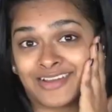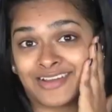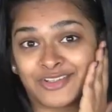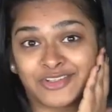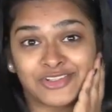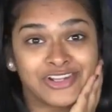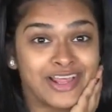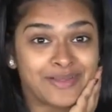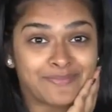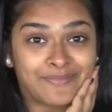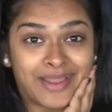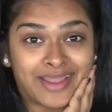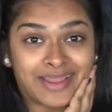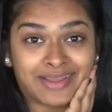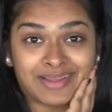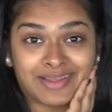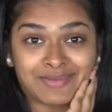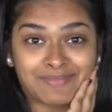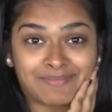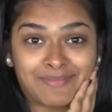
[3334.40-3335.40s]
way, do you like
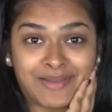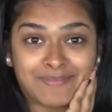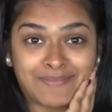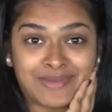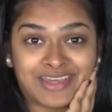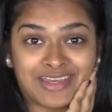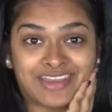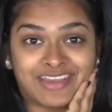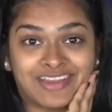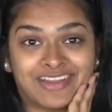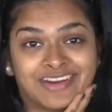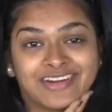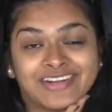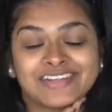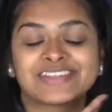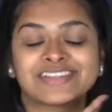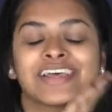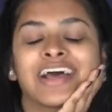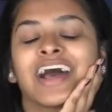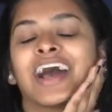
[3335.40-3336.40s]
my Mickey
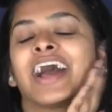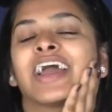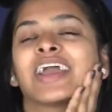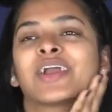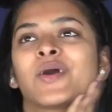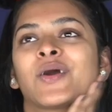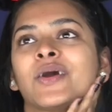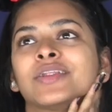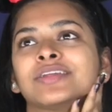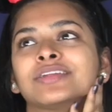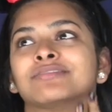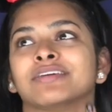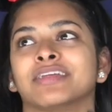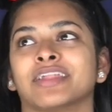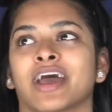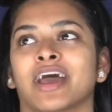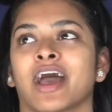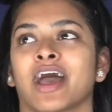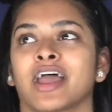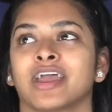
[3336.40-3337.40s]
ears? I got it
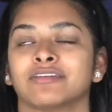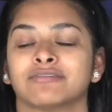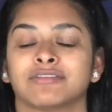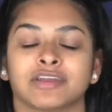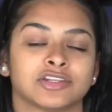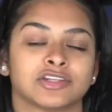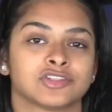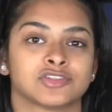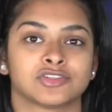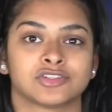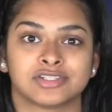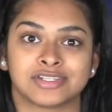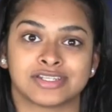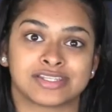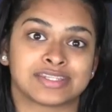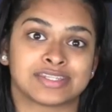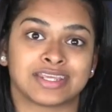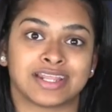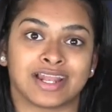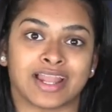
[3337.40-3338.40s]
when I went to
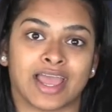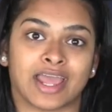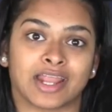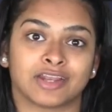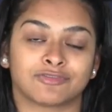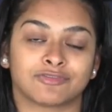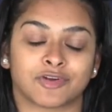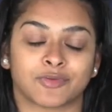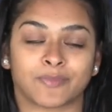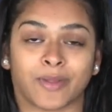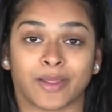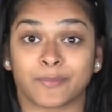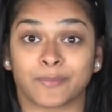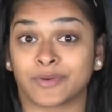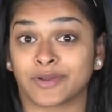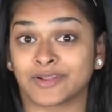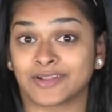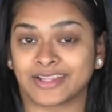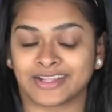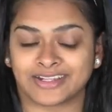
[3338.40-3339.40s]
Disneyland for my
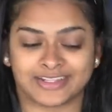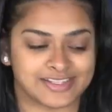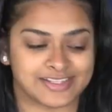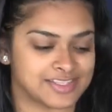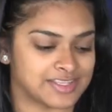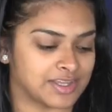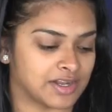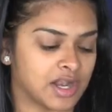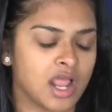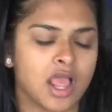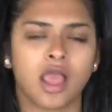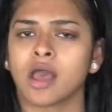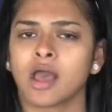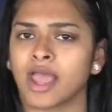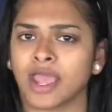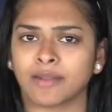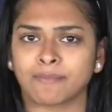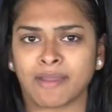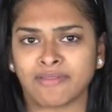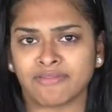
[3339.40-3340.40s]
birthday this year.
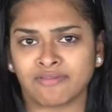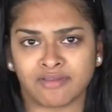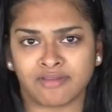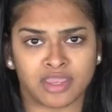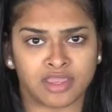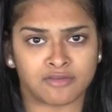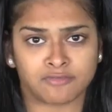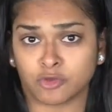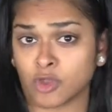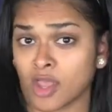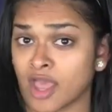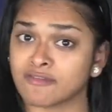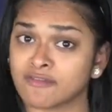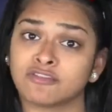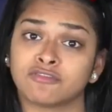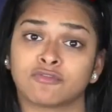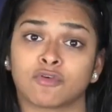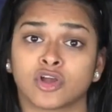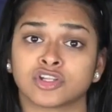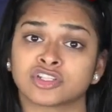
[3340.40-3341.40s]
And by the way, if you
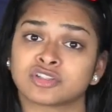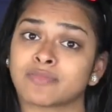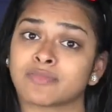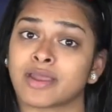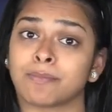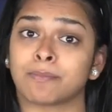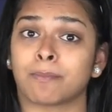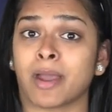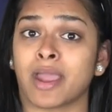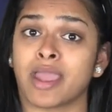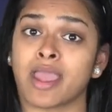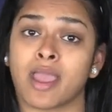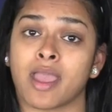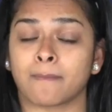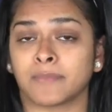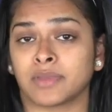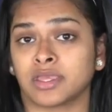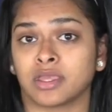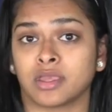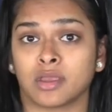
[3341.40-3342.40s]
haven't watched my
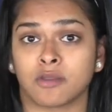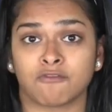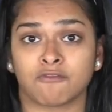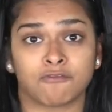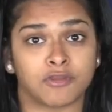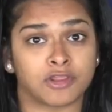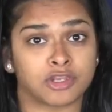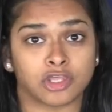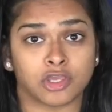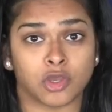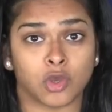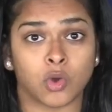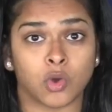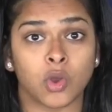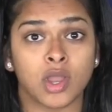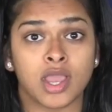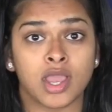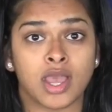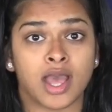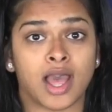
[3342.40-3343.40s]
Miami
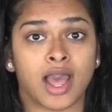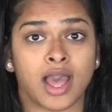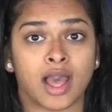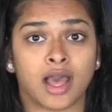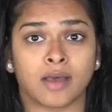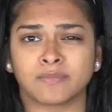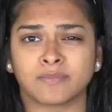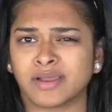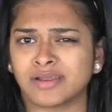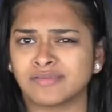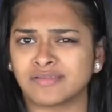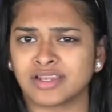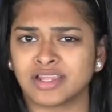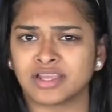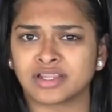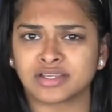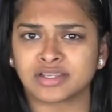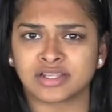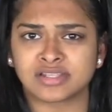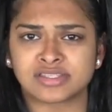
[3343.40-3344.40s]
video, I will
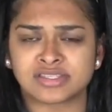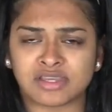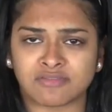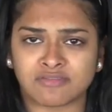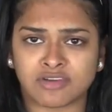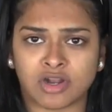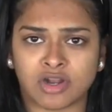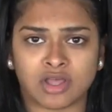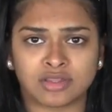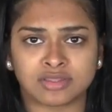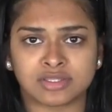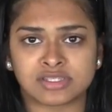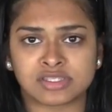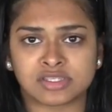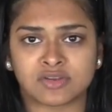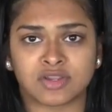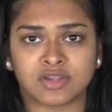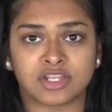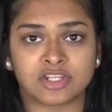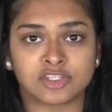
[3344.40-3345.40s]
link it somewhere on the
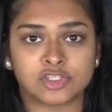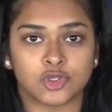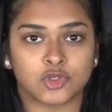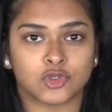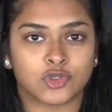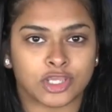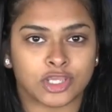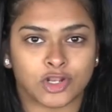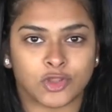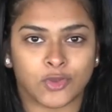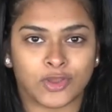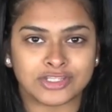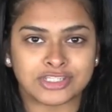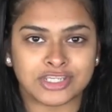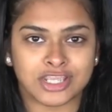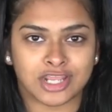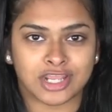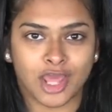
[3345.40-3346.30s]
screen so you can go and check